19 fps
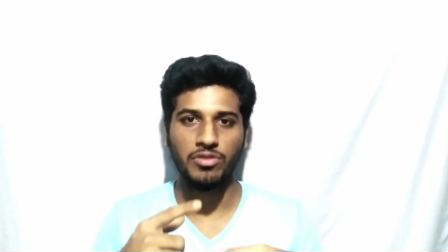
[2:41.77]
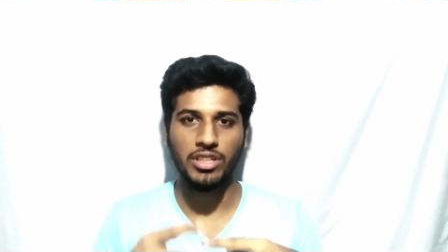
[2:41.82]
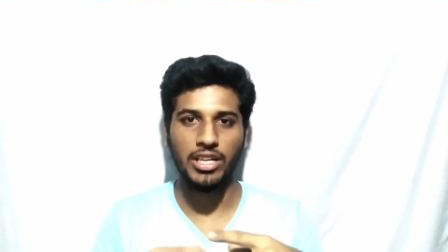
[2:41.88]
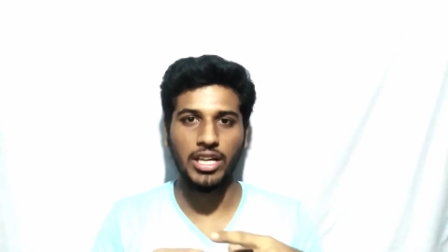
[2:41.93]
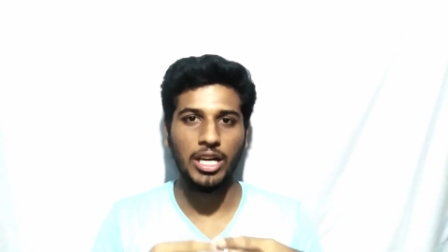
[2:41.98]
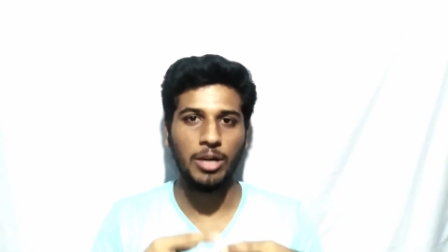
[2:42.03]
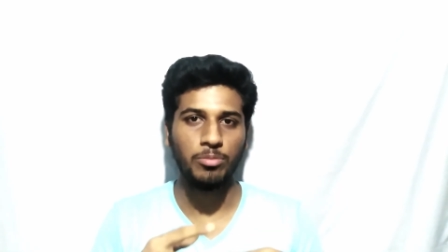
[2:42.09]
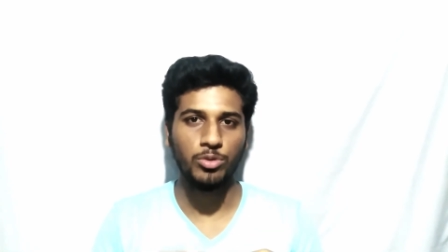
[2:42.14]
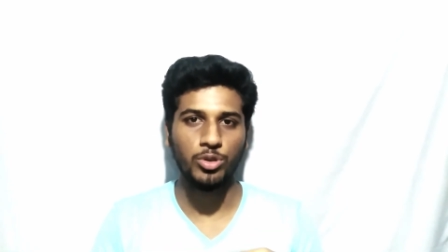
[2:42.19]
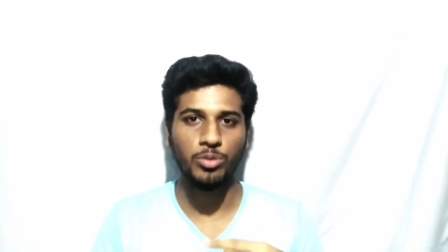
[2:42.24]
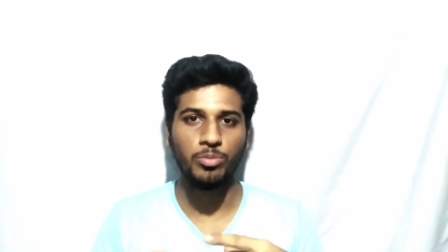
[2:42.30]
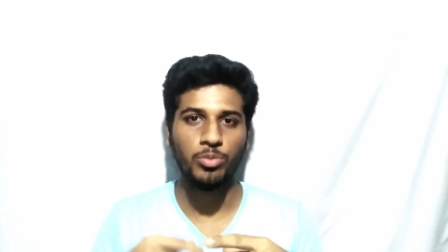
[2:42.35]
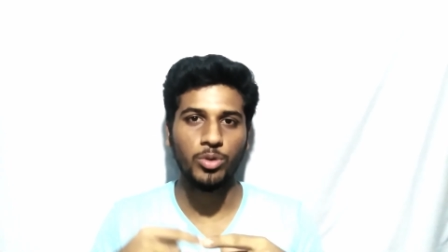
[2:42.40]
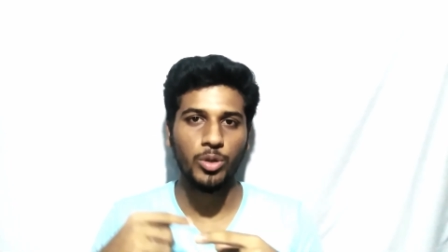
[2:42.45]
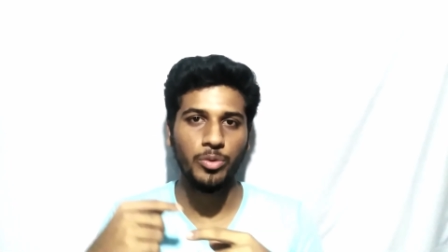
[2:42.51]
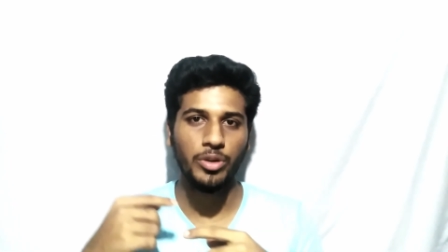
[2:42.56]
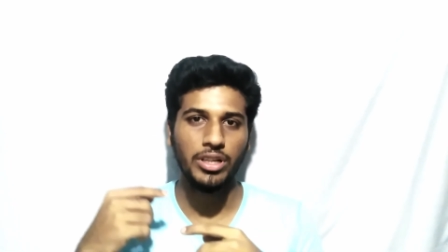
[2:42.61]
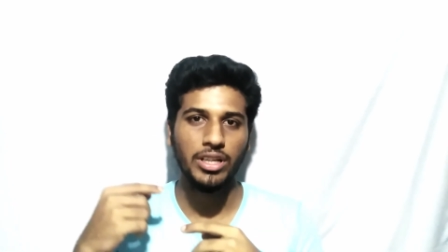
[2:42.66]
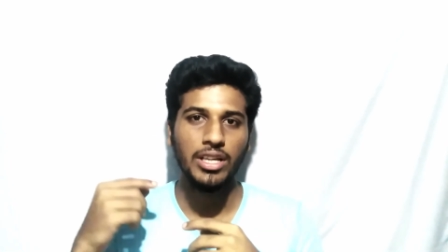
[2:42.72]
the app to
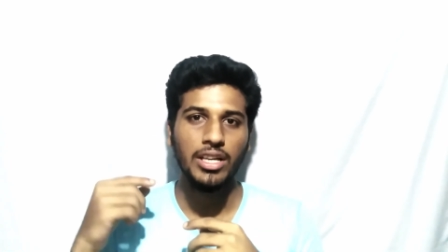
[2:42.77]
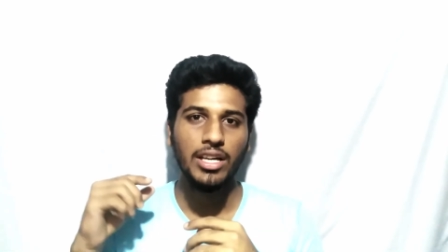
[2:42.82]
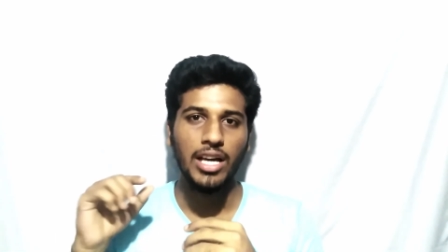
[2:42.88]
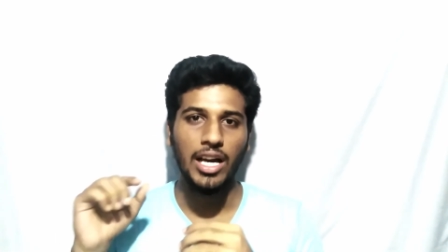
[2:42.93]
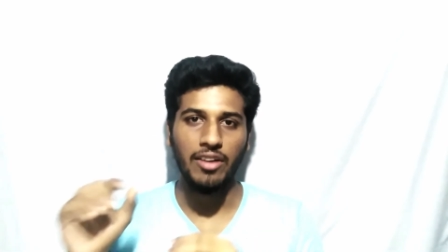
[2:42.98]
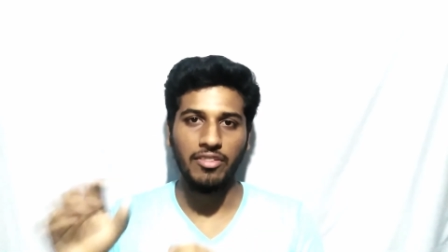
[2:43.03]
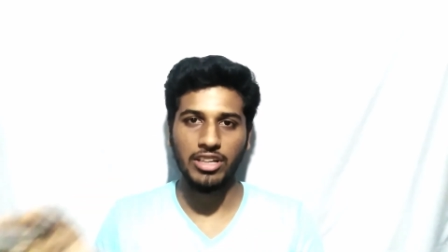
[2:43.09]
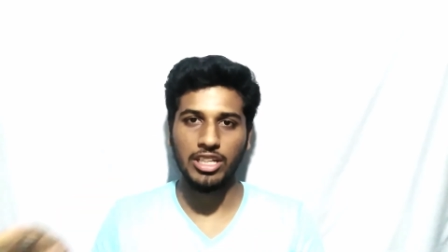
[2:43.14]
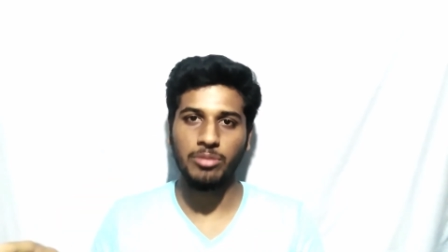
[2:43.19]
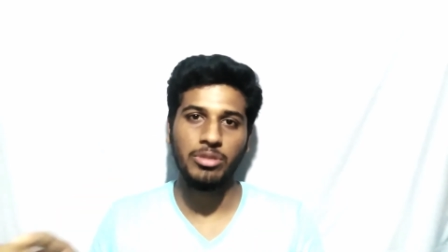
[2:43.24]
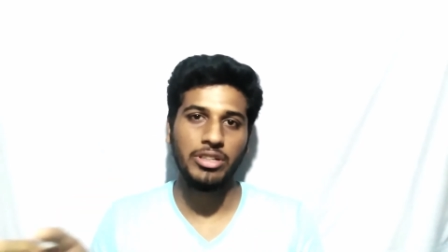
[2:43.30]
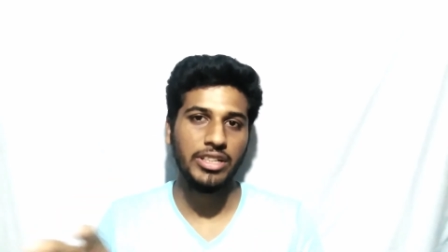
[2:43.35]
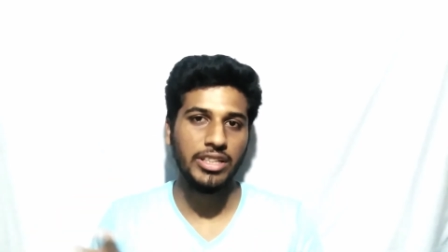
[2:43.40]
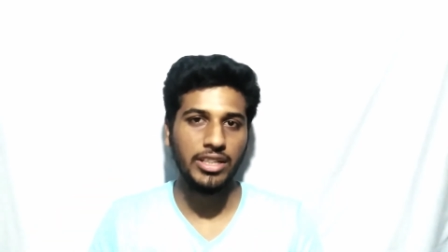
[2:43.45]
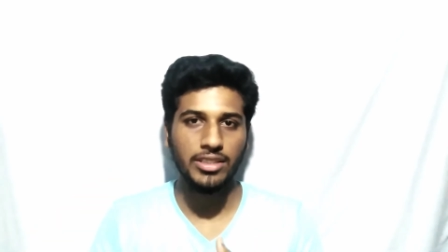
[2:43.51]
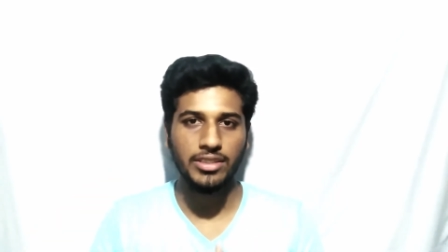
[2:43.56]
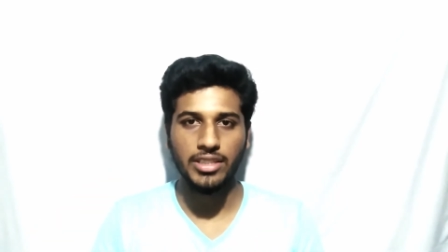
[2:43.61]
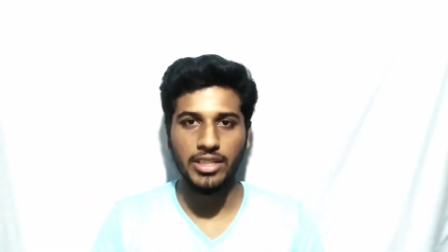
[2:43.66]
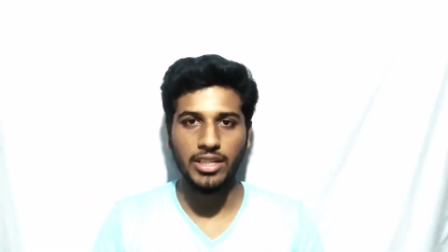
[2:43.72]
provide
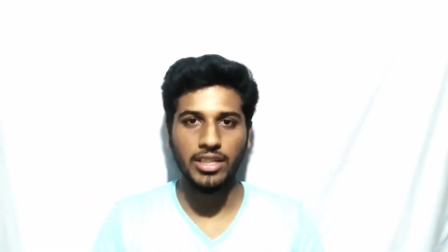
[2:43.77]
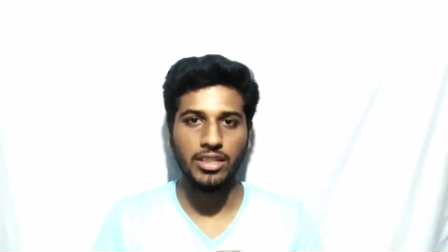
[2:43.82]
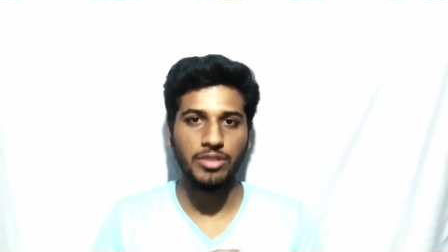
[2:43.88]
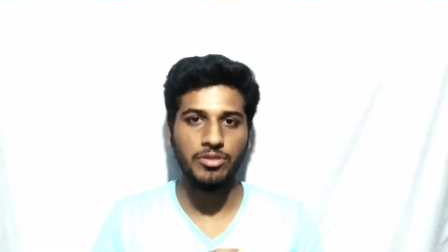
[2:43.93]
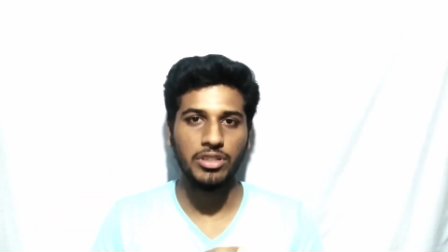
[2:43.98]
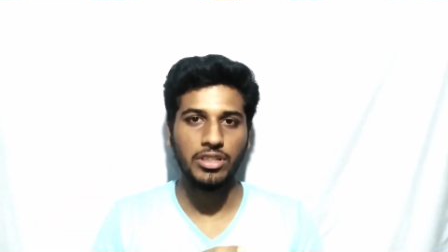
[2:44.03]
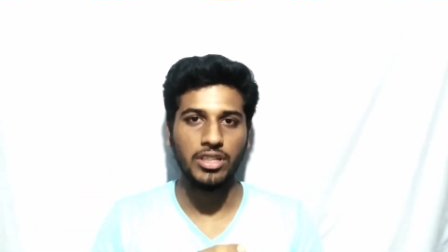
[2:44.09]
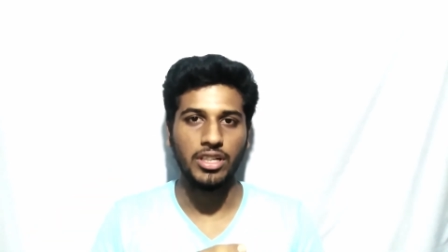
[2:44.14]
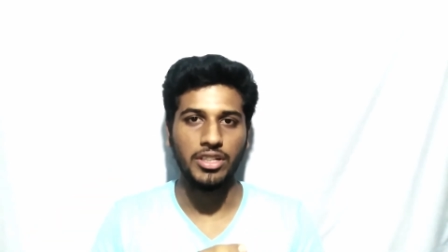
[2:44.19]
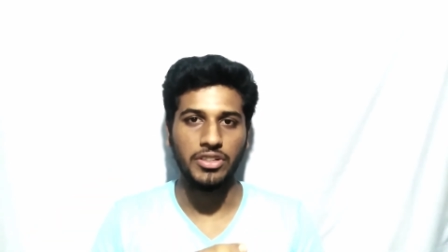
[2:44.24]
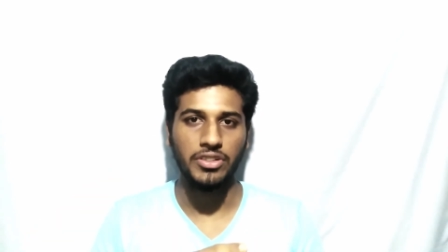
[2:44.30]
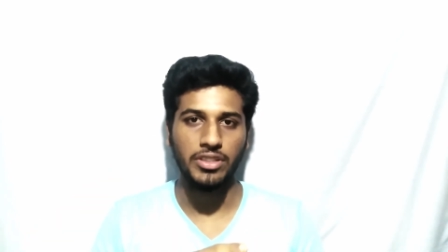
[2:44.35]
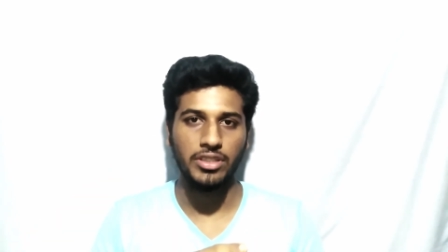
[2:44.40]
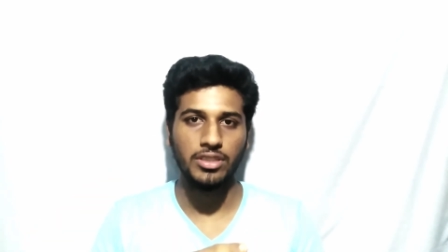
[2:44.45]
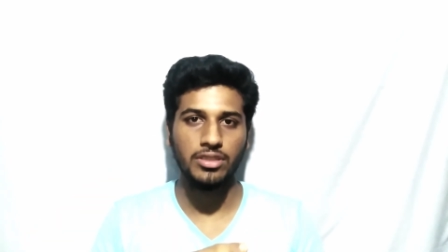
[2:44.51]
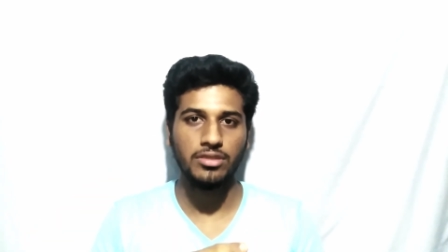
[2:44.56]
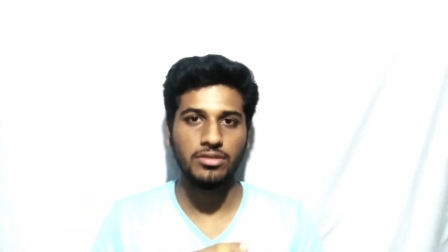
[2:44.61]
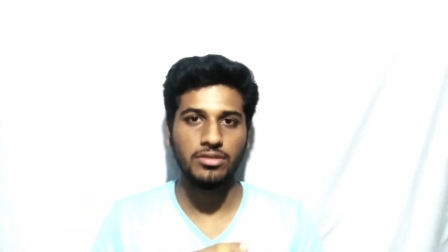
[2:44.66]
availability in their given country.